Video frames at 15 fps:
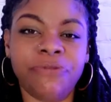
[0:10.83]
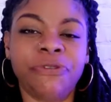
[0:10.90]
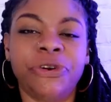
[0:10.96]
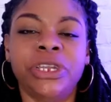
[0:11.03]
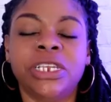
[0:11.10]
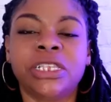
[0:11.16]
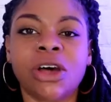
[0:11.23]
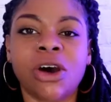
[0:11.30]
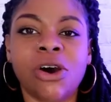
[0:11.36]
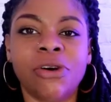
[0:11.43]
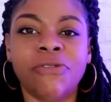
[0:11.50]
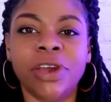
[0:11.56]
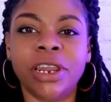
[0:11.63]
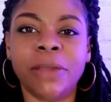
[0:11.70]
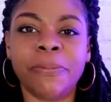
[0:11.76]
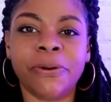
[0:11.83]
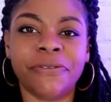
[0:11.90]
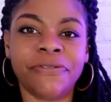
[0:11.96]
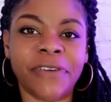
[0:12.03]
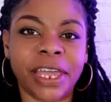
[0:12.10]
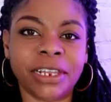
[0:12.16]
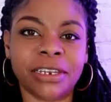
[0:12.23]
for He has already
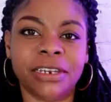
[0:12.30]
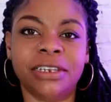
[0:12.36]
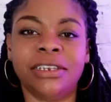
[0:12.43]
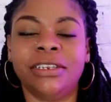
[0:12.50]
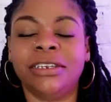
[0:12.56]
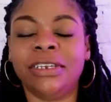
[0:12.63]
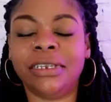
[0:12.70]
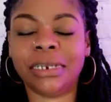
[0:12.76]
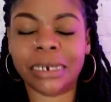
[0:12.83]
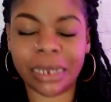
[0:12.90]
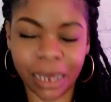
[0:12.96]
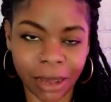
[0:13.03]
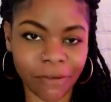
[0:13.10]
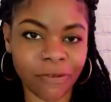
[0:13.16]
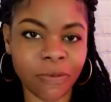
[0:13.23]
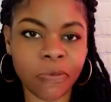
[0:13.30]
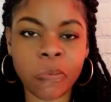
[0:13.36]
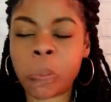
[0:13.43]
perfected it enough.